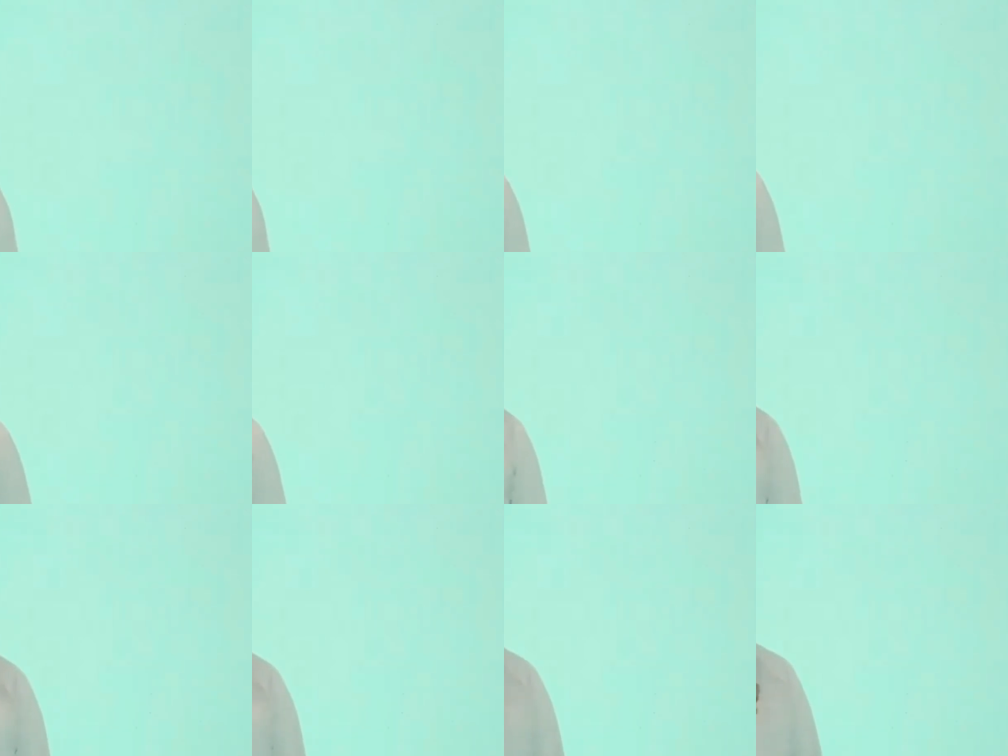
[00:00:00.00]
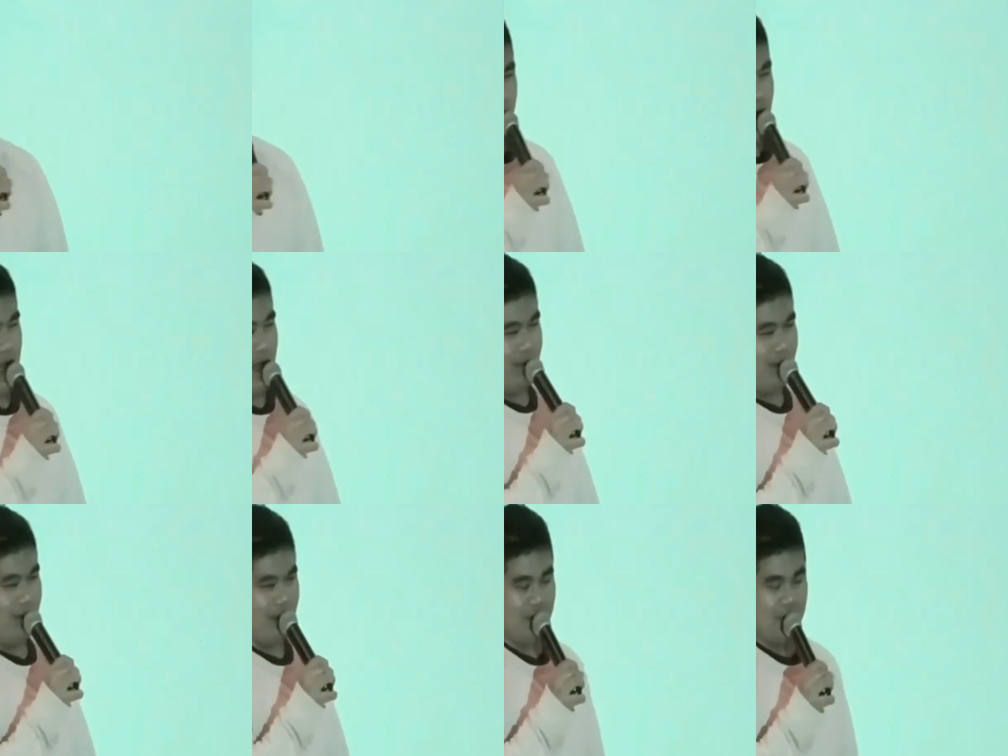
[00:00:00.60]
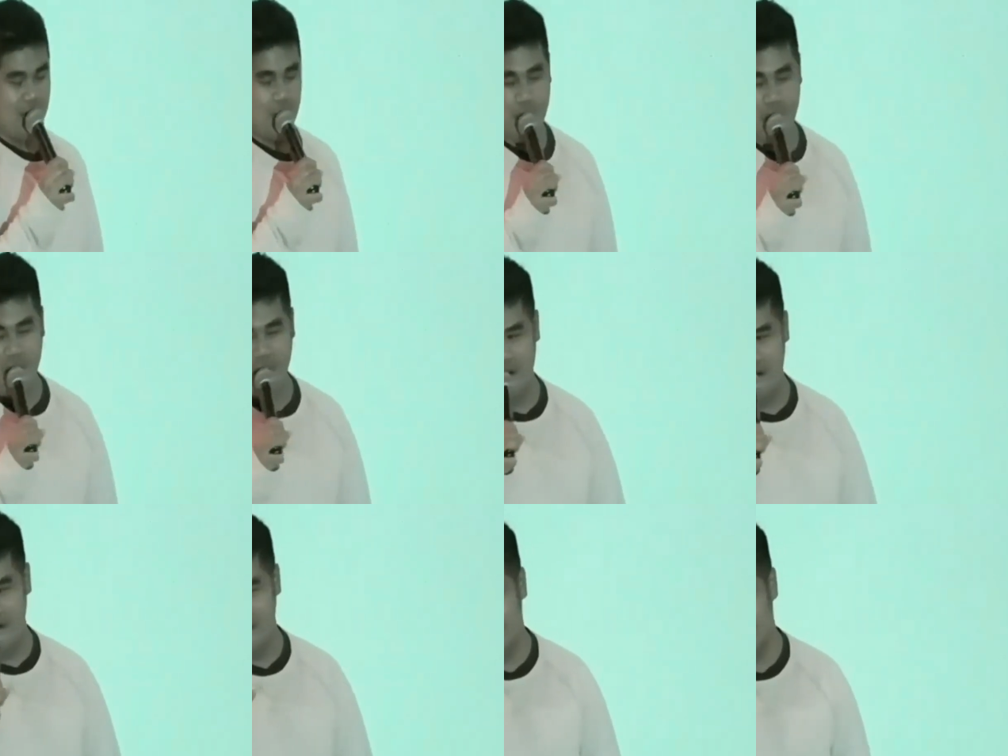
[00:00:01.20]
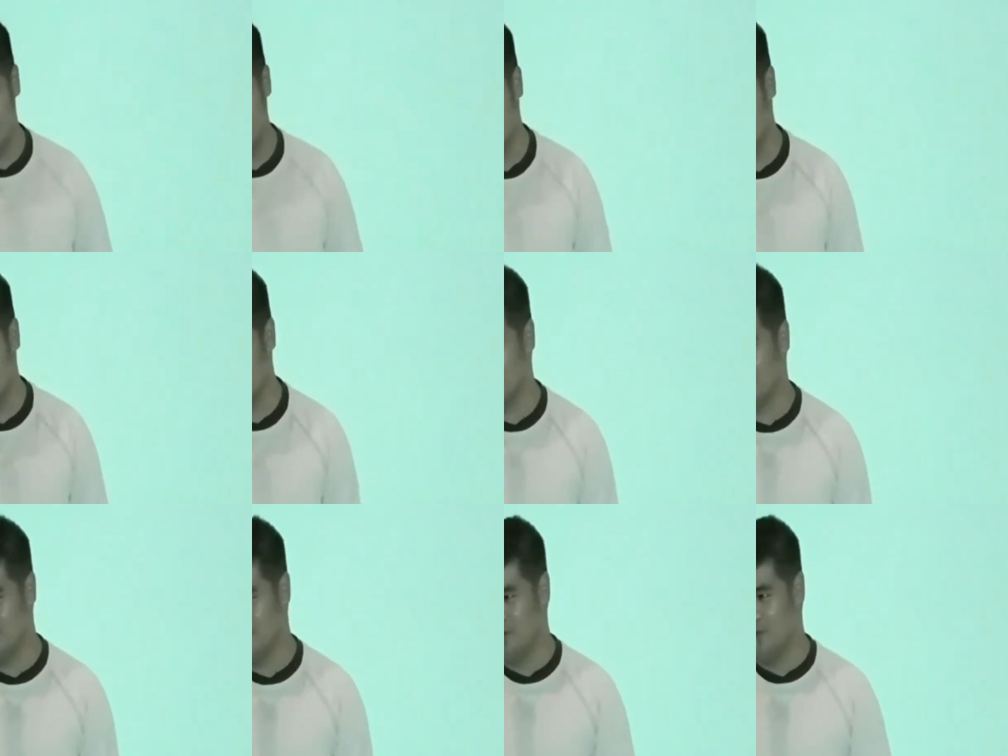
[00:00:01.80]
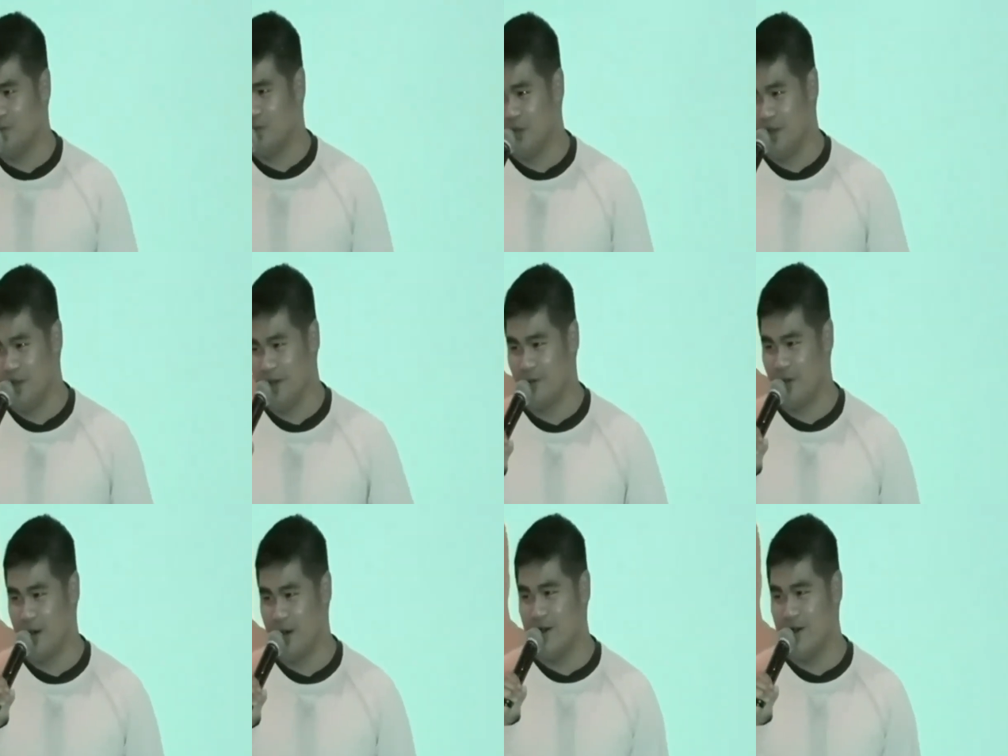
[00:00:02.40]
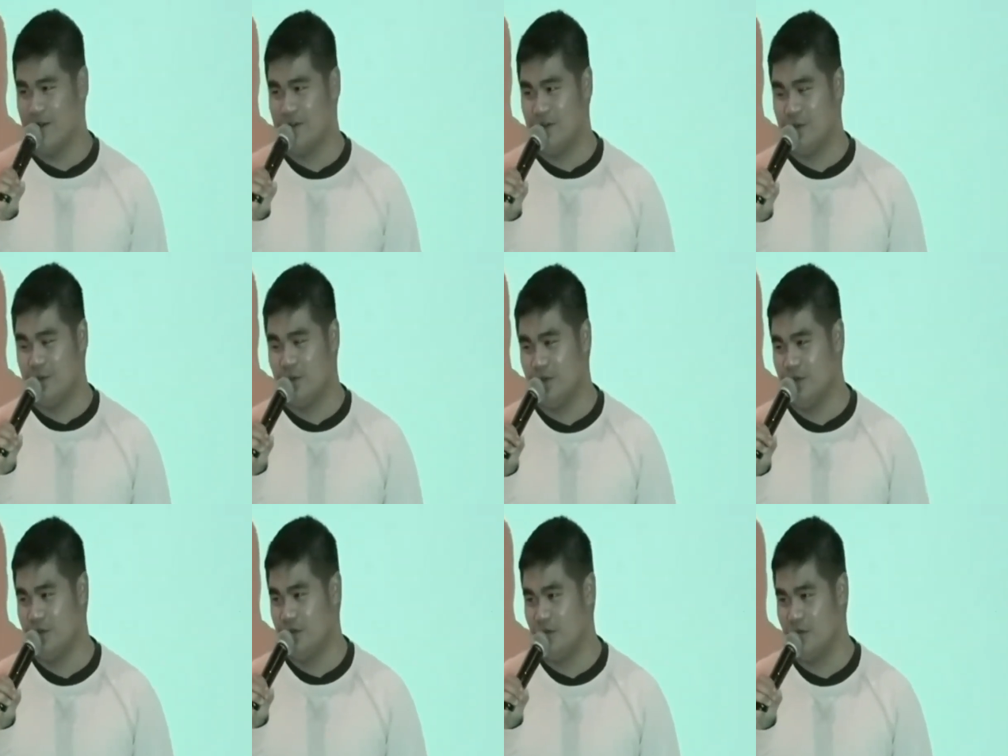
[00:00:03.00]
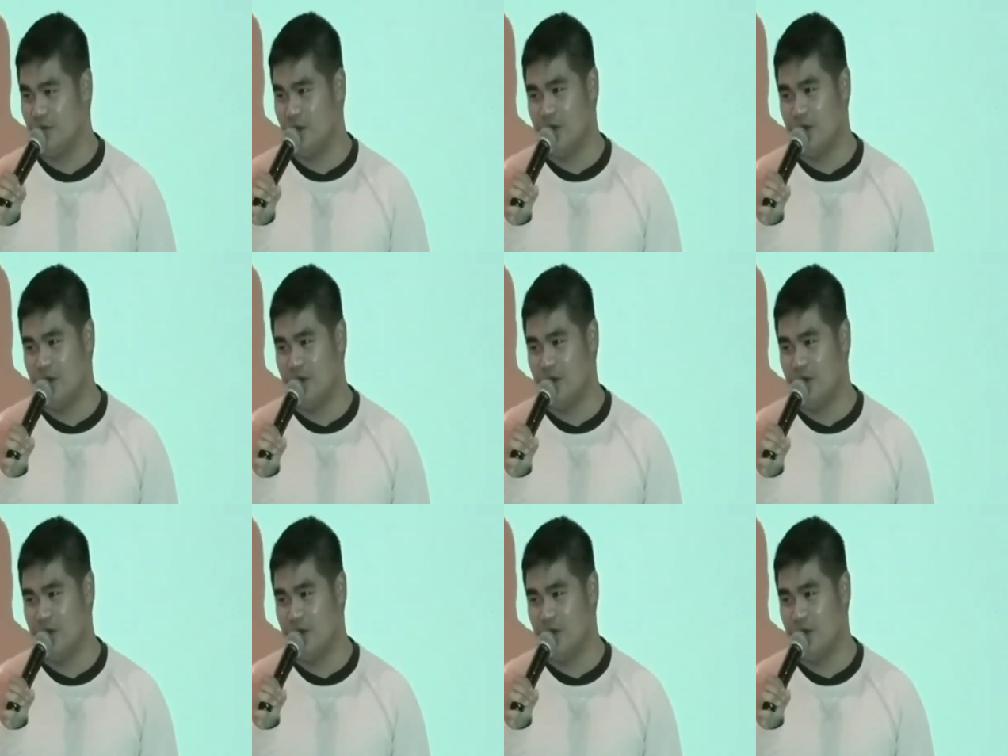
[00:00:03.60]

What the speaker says: I once was bombing so hard in front of a crowd of students.